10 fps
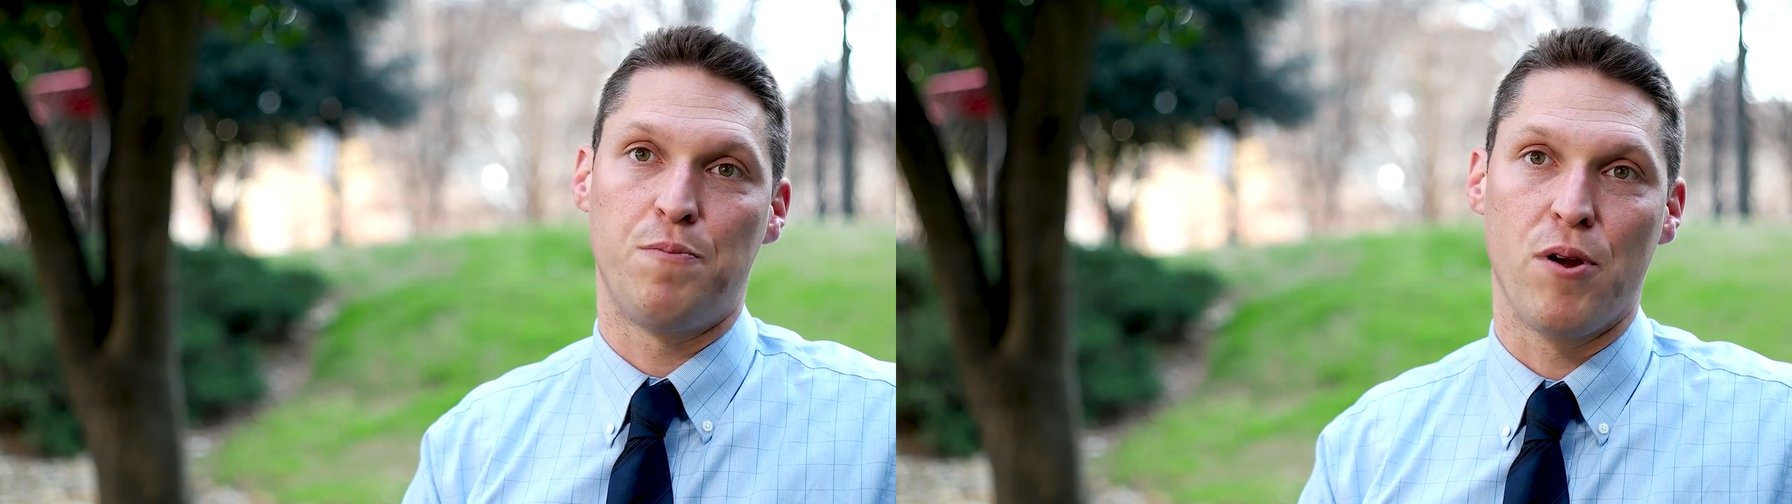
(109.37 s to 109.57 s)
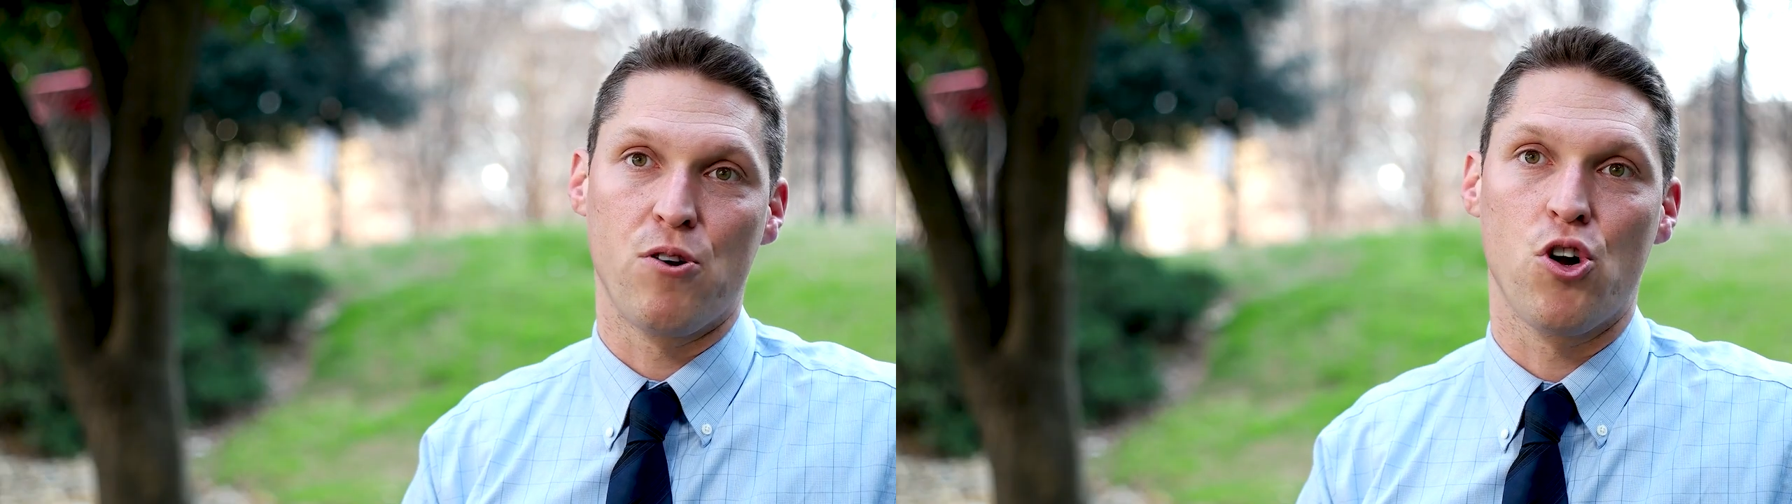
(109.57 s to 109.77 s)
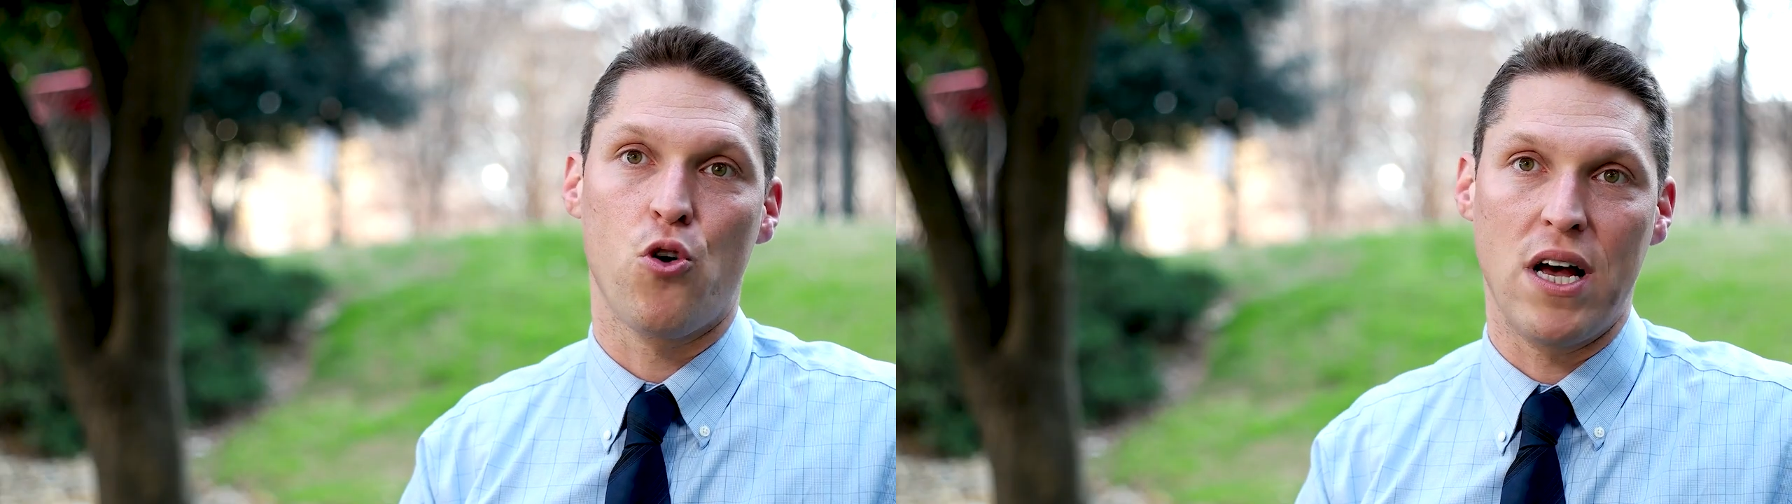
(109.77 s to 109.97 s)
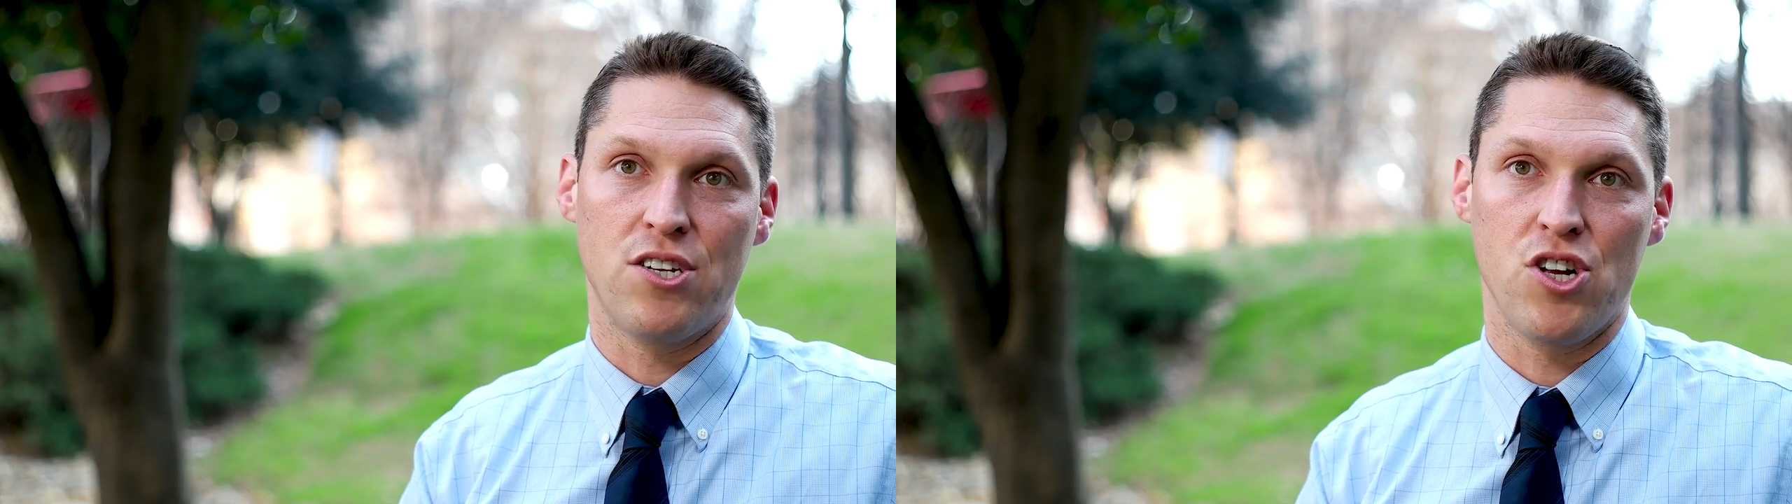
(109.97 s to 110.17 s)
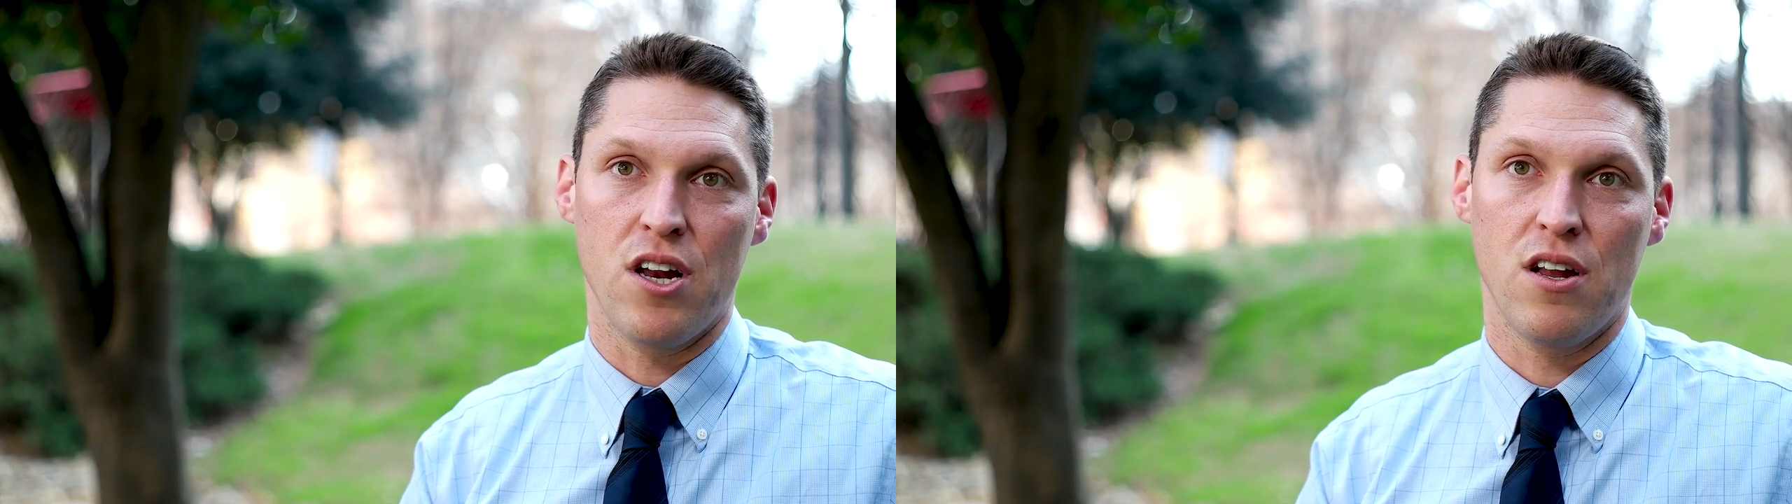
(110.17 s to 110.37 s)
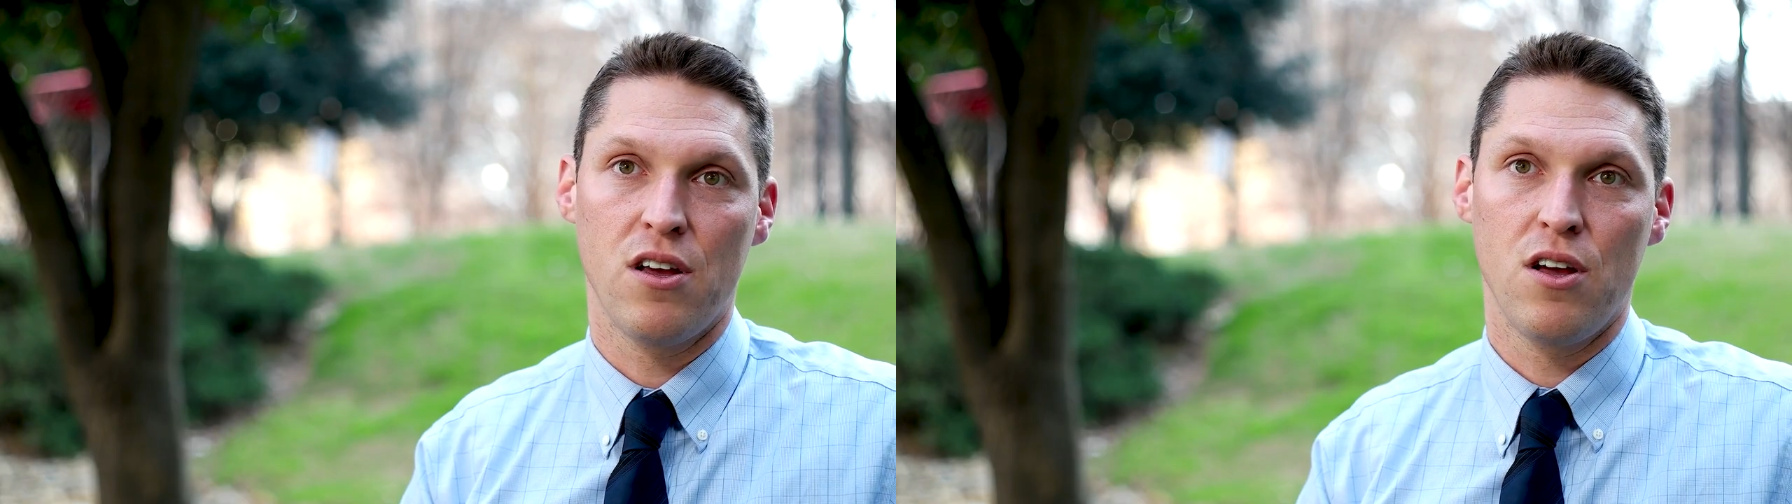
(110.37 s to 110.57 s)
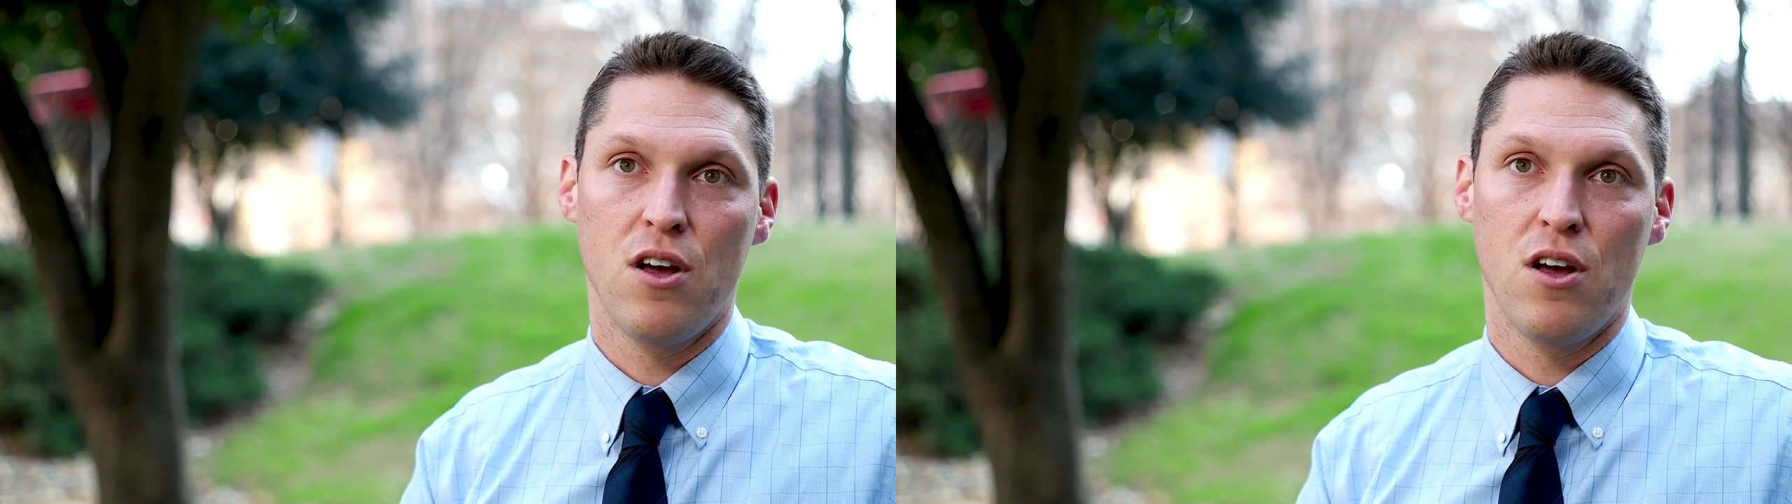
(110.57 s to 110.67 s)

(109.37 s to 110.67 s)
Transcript: a spiritual question.